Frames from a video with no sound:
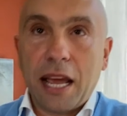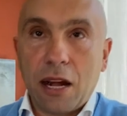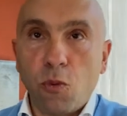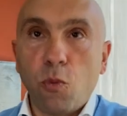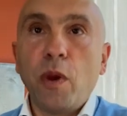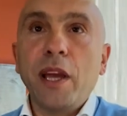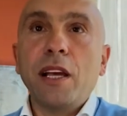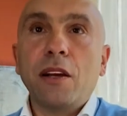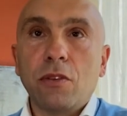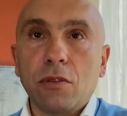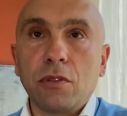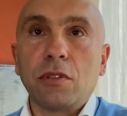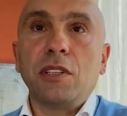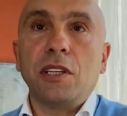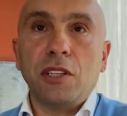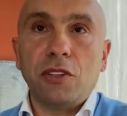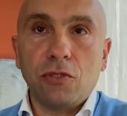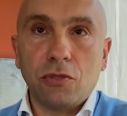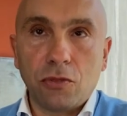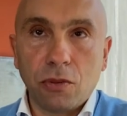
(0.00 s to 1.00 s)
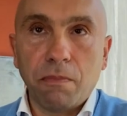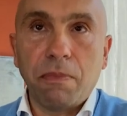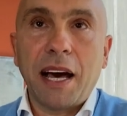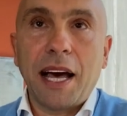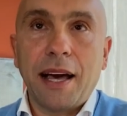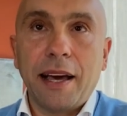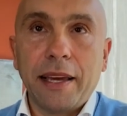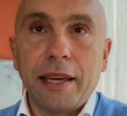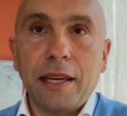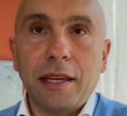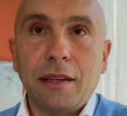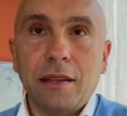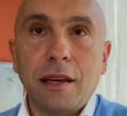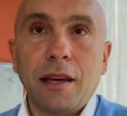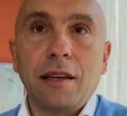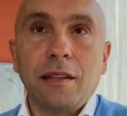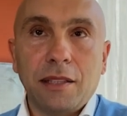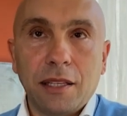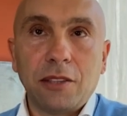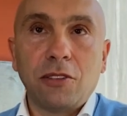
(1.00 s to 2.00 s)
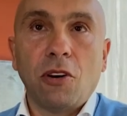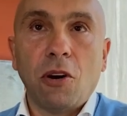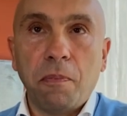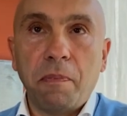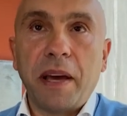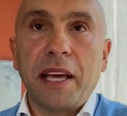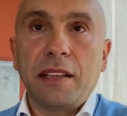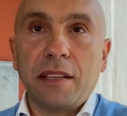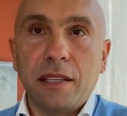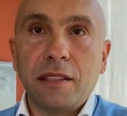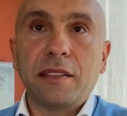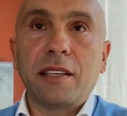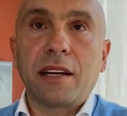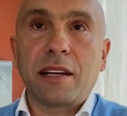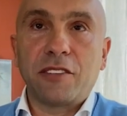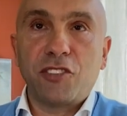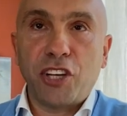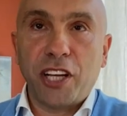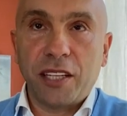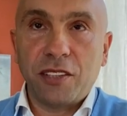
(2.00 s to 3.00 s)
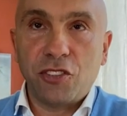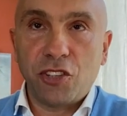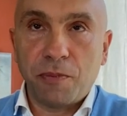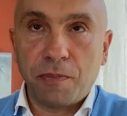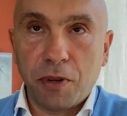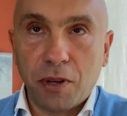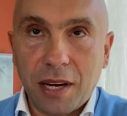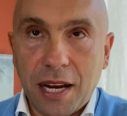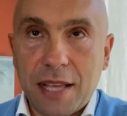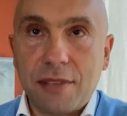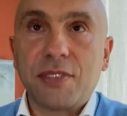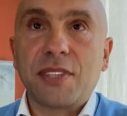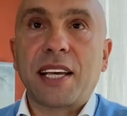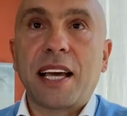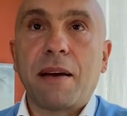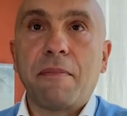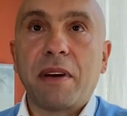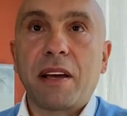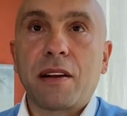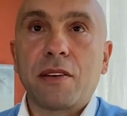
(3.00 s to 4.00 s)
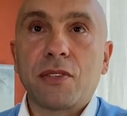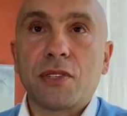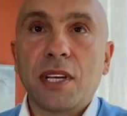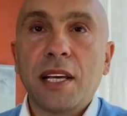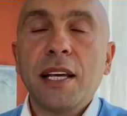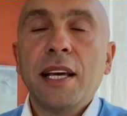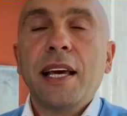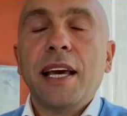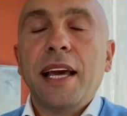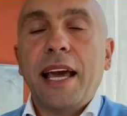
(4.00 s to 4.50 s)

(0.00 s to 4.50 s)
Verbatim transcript: and will continue to buy uh, the top end interchangeable lens cameras.